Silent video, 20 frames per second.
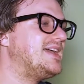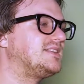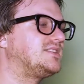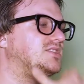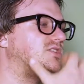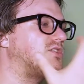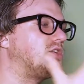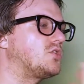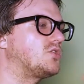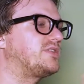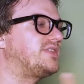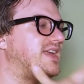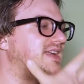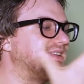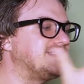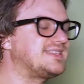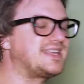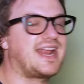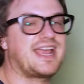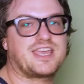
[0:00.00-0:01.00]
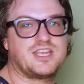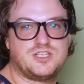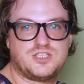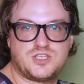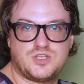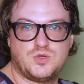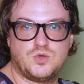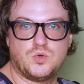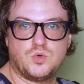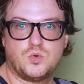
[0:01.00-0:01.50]
There are things that I can
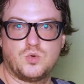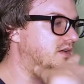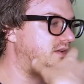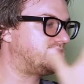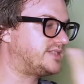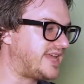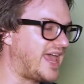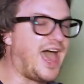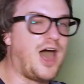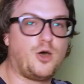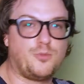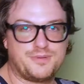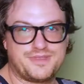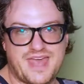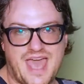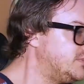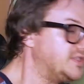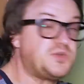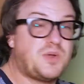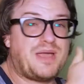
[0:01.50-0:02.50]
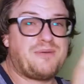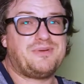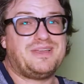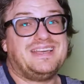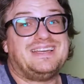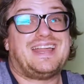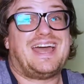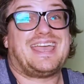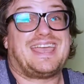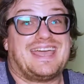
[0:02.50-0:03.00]
do to help that. So I really
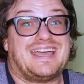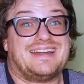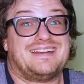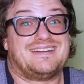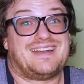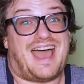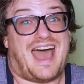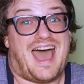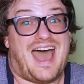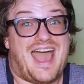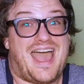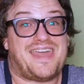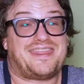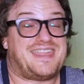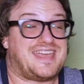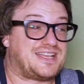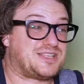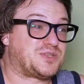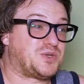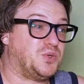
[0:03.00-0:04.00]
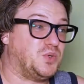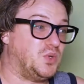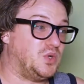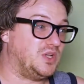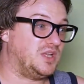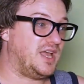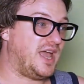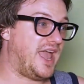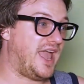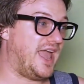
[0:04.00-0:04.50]
like it. I think it's cool,
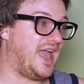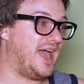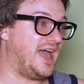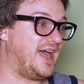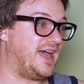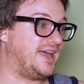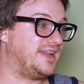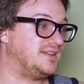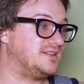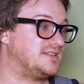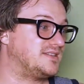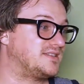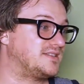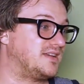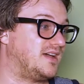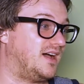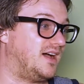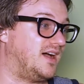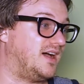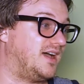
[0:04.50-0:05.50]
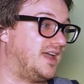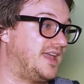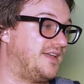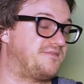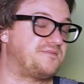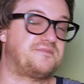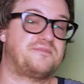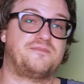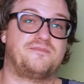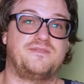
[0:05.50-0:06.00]
and if
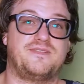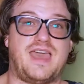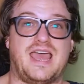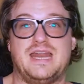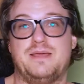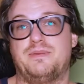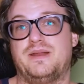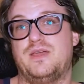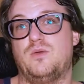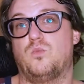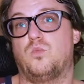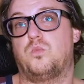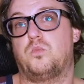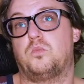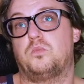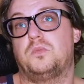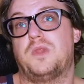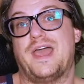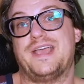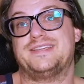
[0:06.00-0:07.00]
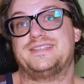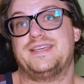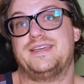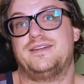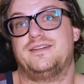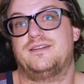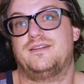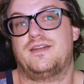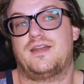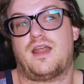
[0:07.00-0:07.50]
anybody likes
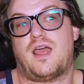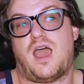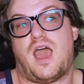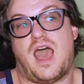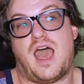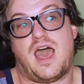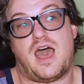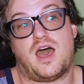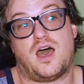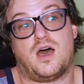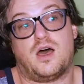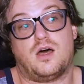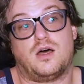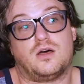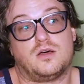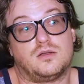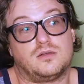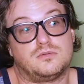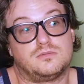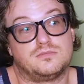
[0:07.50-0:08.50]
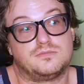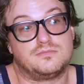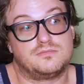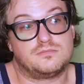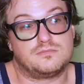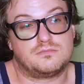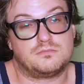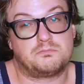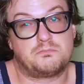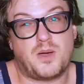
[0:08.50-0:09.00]
it, I'll
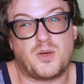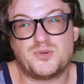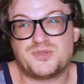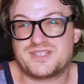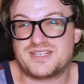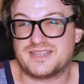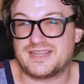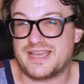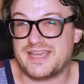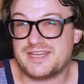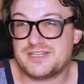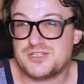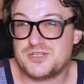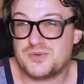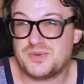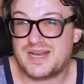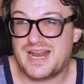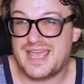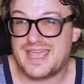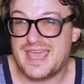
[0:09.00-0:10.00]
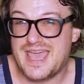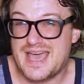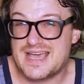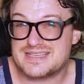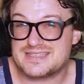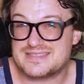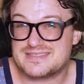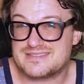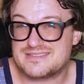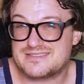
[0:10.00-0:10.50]
post a link to it, I
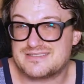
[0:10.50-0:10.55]
guess.